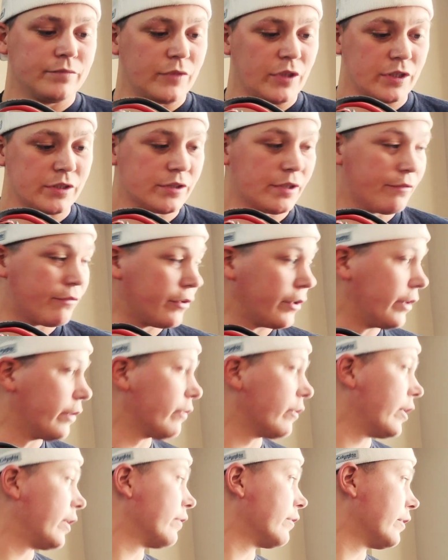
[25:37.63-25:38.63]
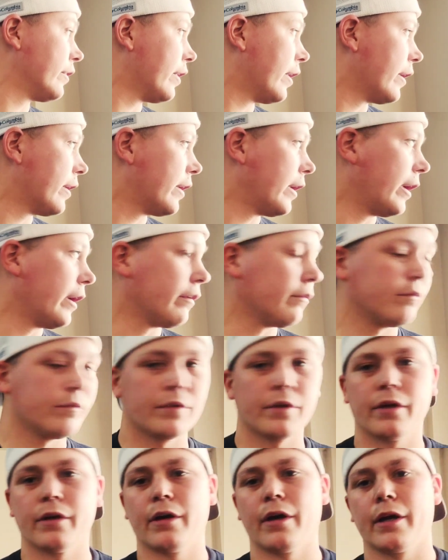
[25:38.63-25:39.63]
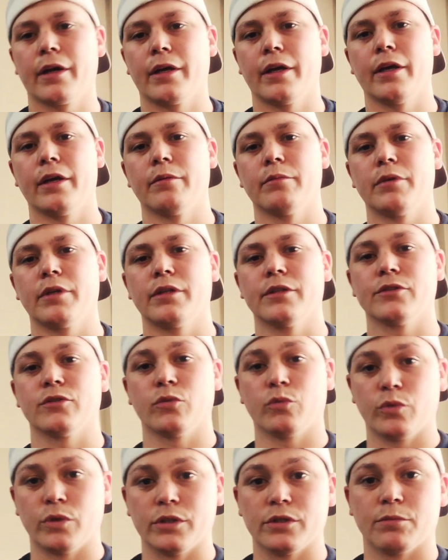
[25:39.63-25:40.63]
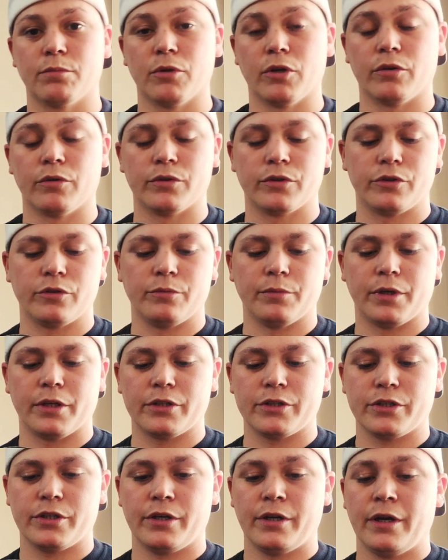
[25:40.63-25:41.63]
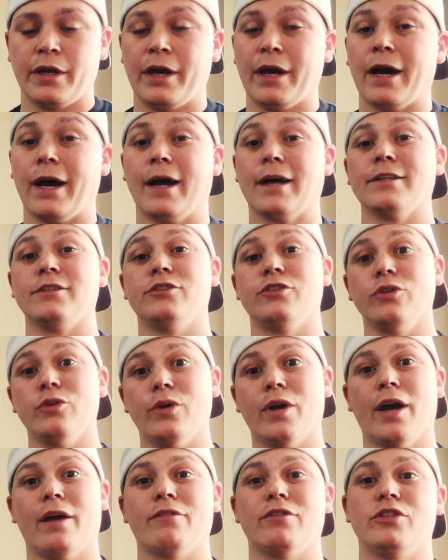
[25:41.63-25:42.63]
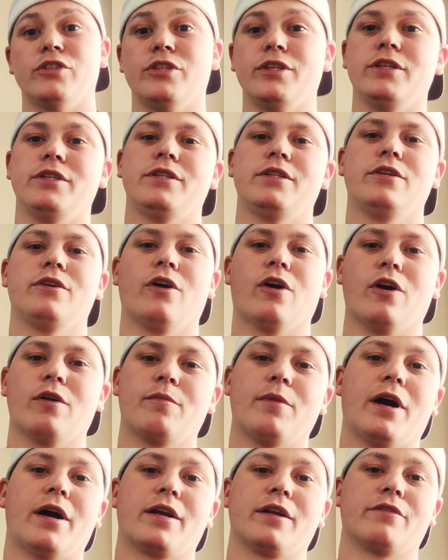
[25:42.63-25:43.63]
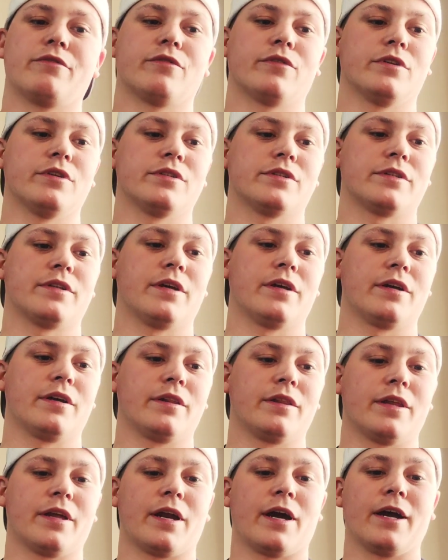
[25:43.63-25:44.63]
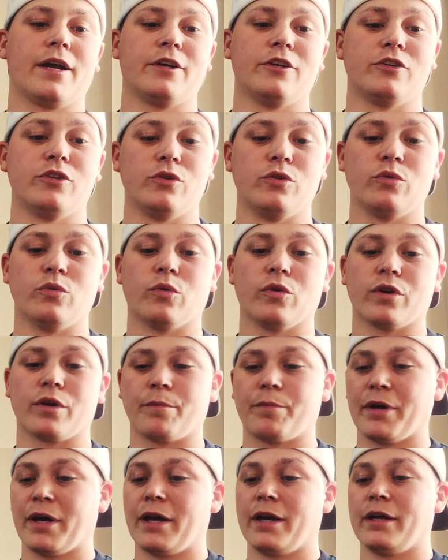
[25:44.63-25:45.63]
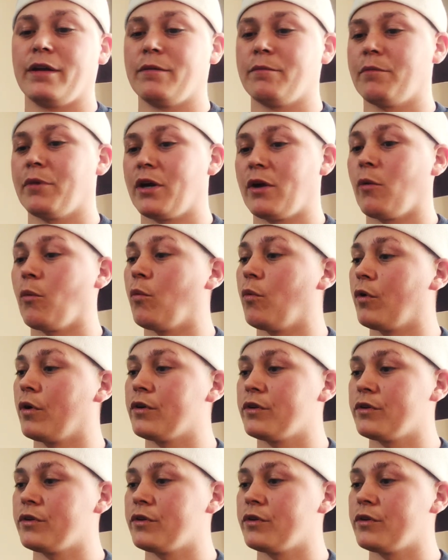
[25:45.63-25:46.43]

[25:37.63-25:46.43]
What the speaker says: Except for here lately, I can't because the wind's blowing too much. I do have a GTR body for this thing that I do want to paint, but I'm